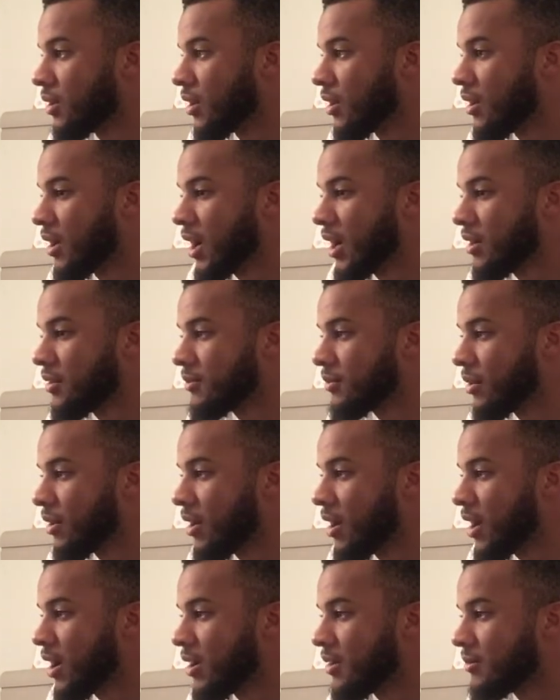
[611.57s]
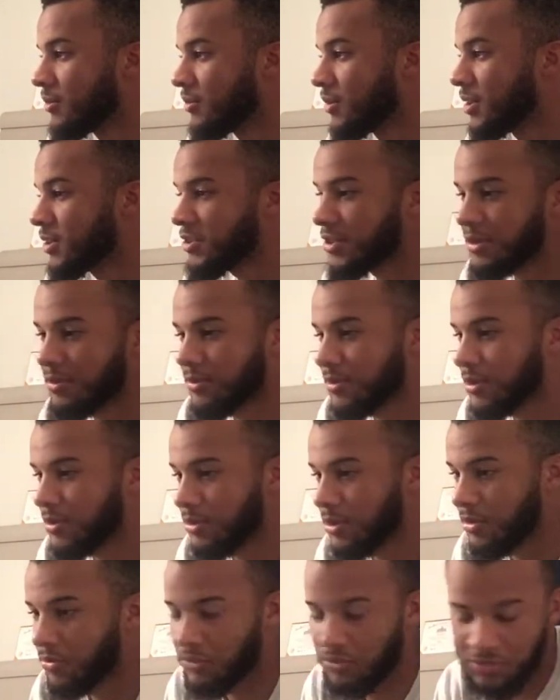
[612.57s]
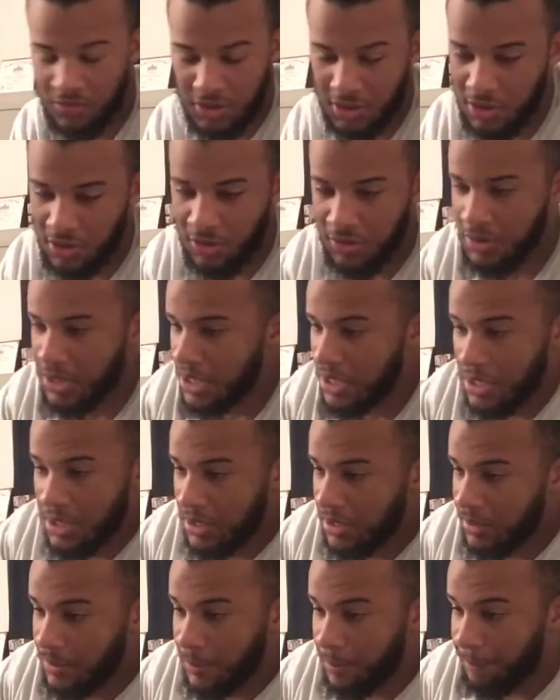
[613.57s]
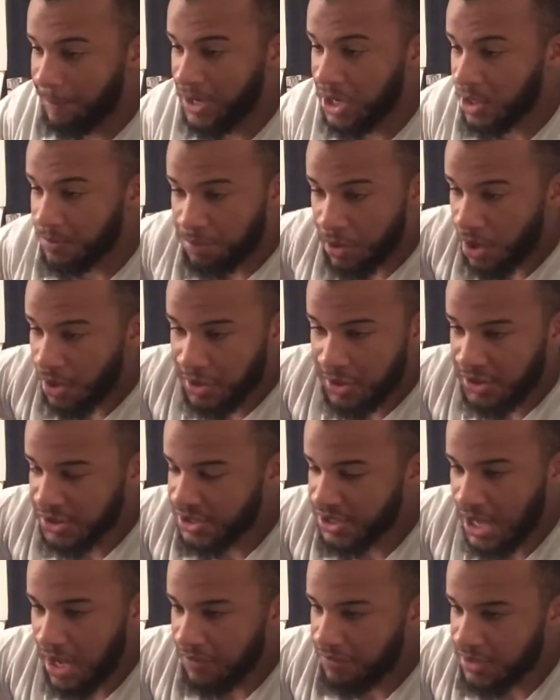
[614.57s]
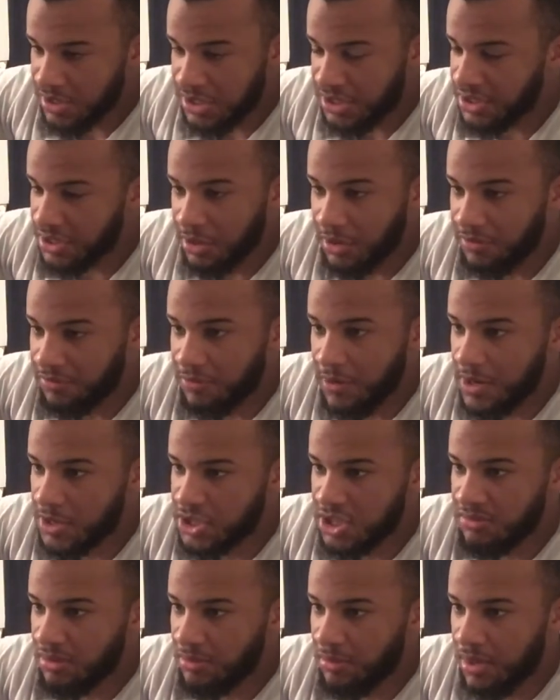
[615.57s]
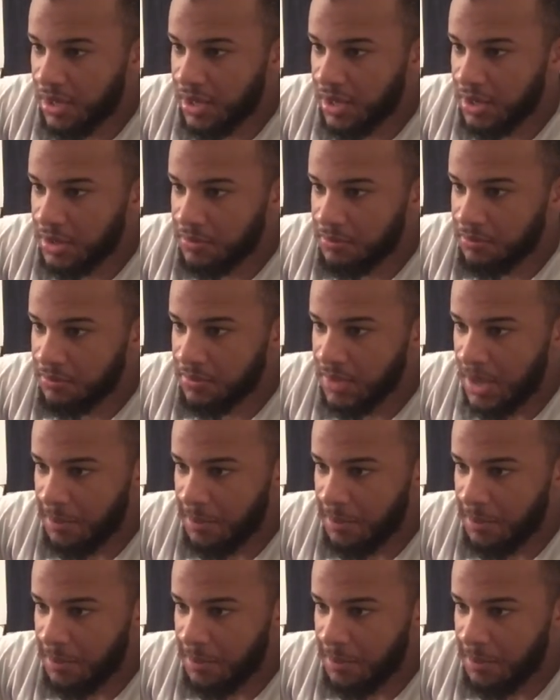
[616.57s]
All right. Listen, you know, Peter Parker's death is still fresh in my mind.